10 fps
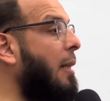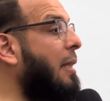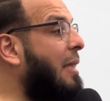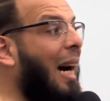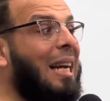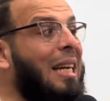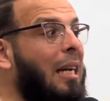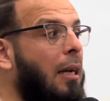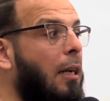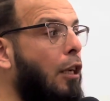
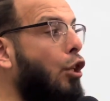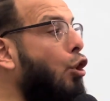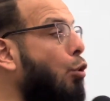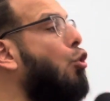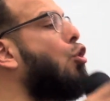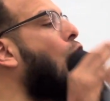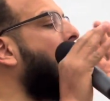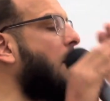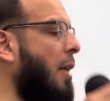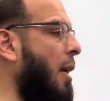Done. You
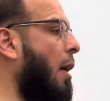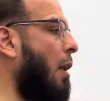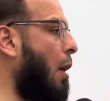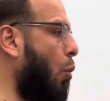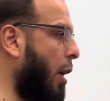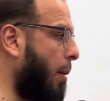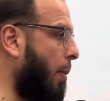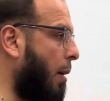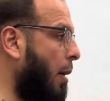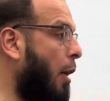start saying Allahu
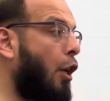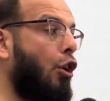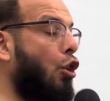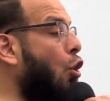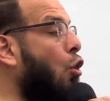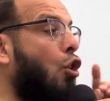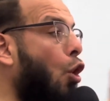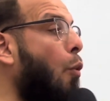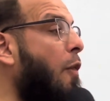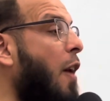Akbar. You don't
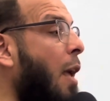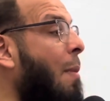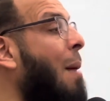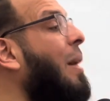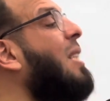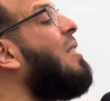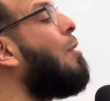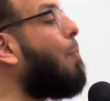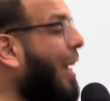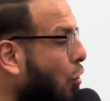go with the imam,
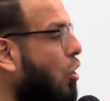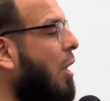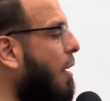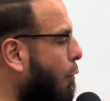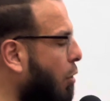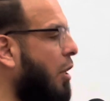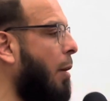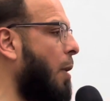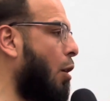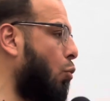especially for
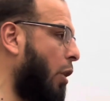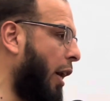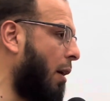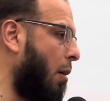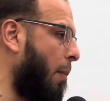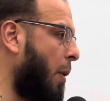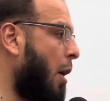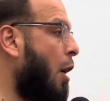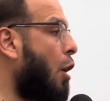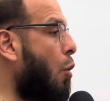takbir al-ihram.
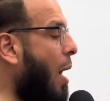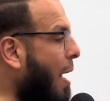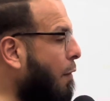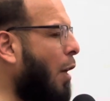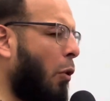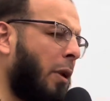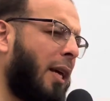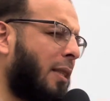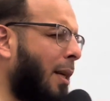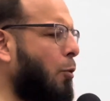You have the
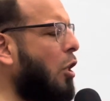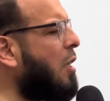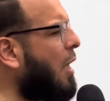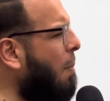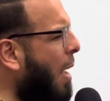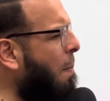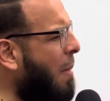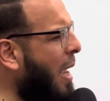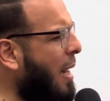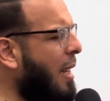only exception is Imam
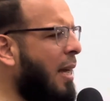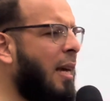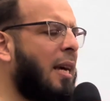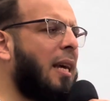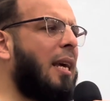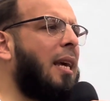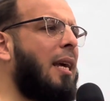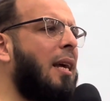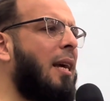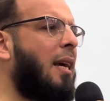Malik.
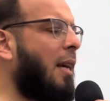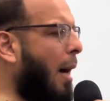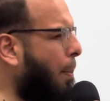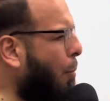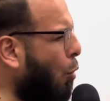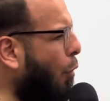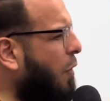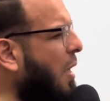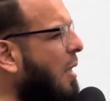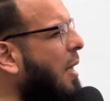He
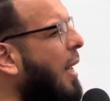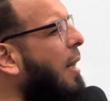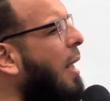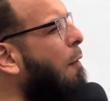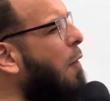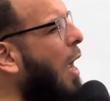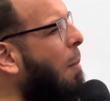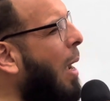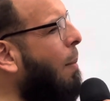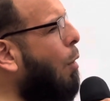approves, he said if the
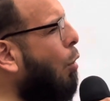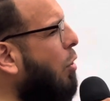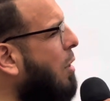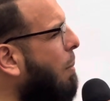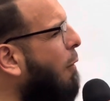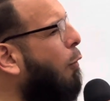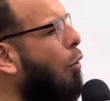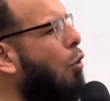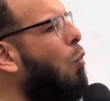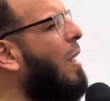imam goes
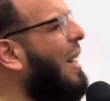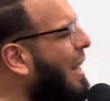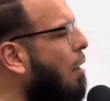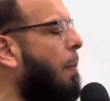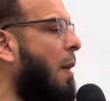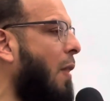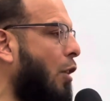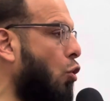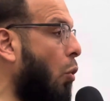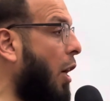before you a little bit,
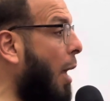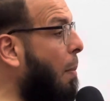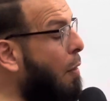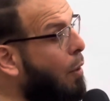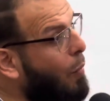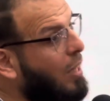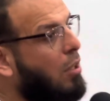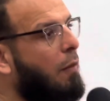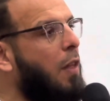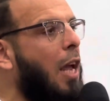that's okay. But the
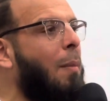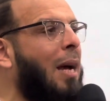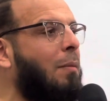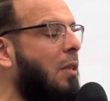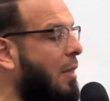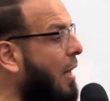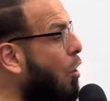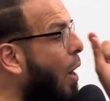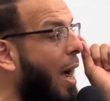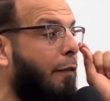rest of the imams
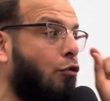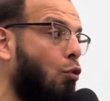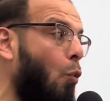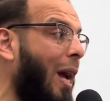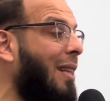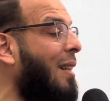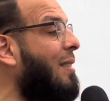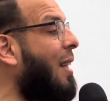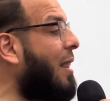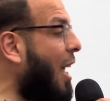said you have to wait
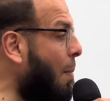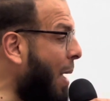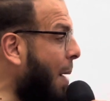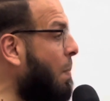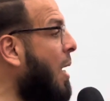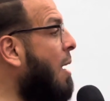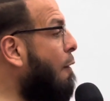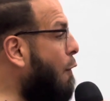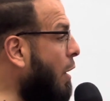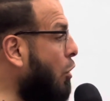until the imam
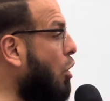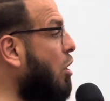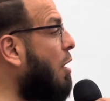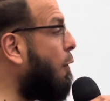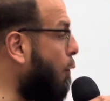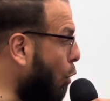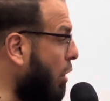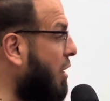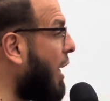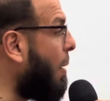finishes the
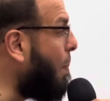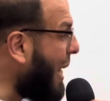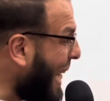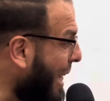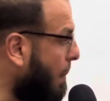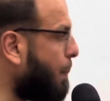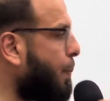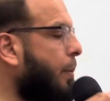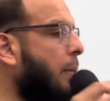full takbir.